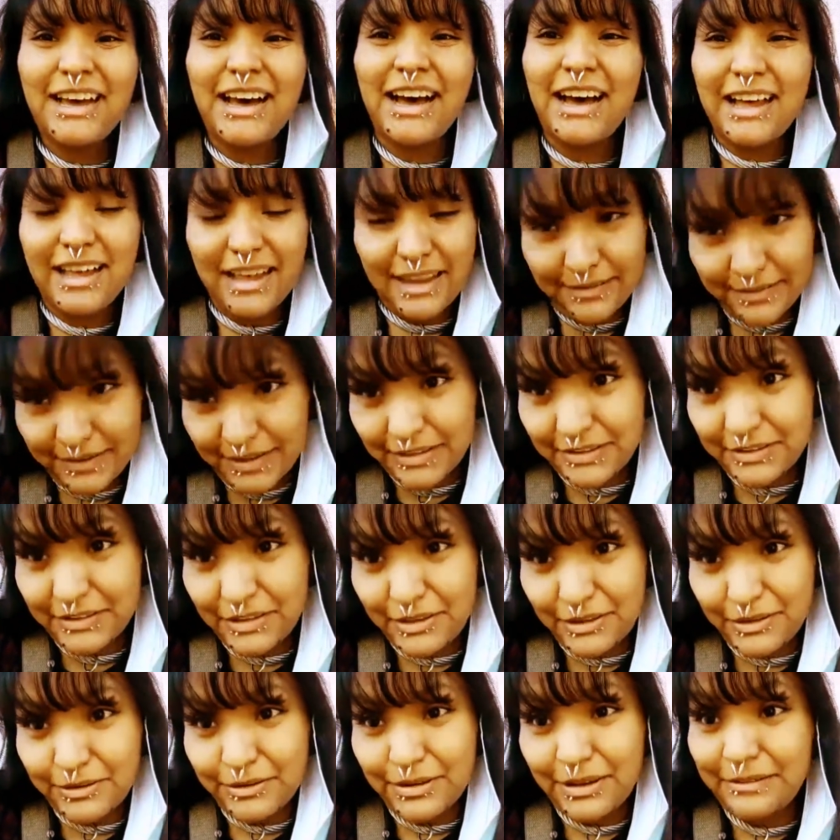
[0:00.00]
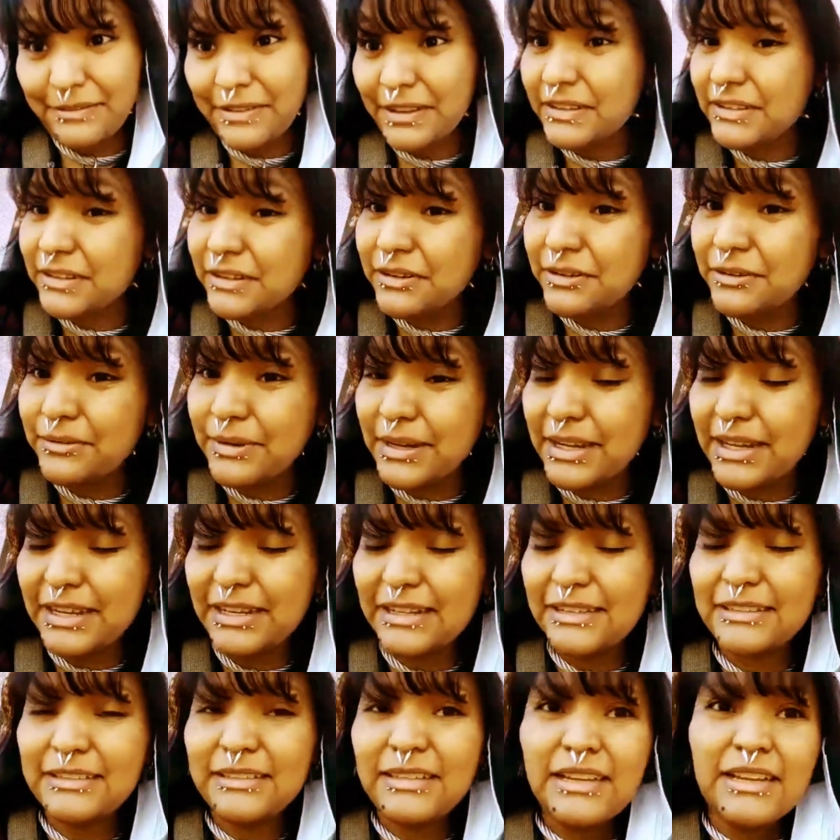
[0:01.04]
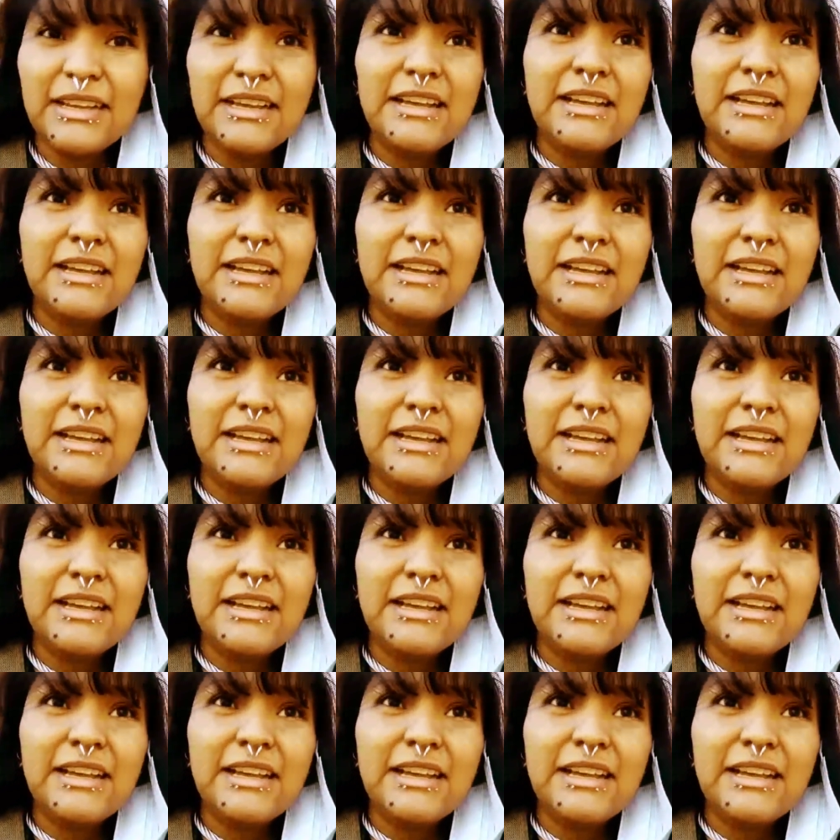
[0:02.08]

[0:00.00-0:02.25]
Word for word: I have yet to do a physical one.